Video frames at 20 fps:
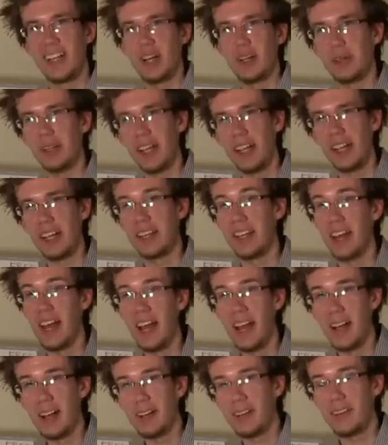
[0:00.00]
Okay,
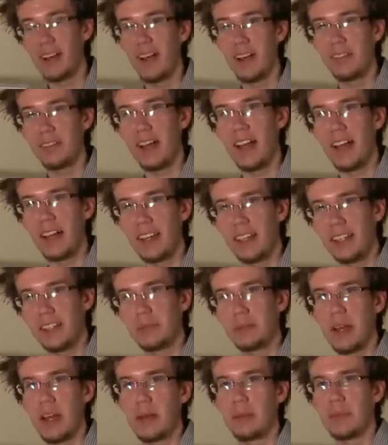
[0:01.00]
now I've added
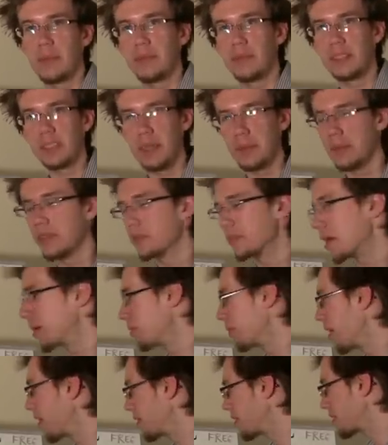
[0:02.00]
some of my
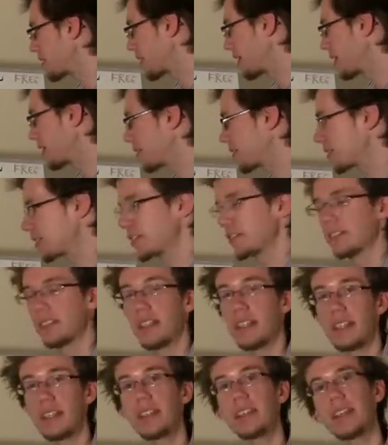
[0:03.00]
minor scales
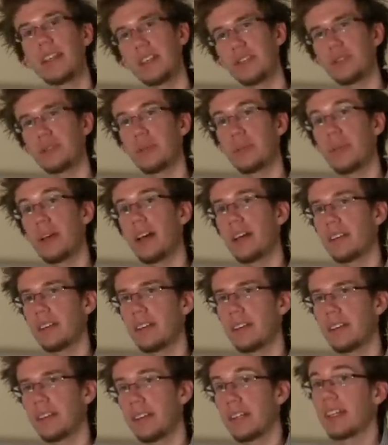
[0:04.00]
using guess what pattern
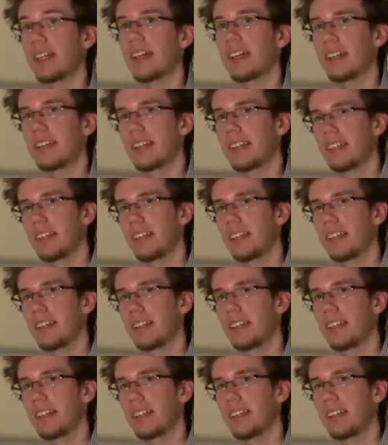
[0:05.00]
again.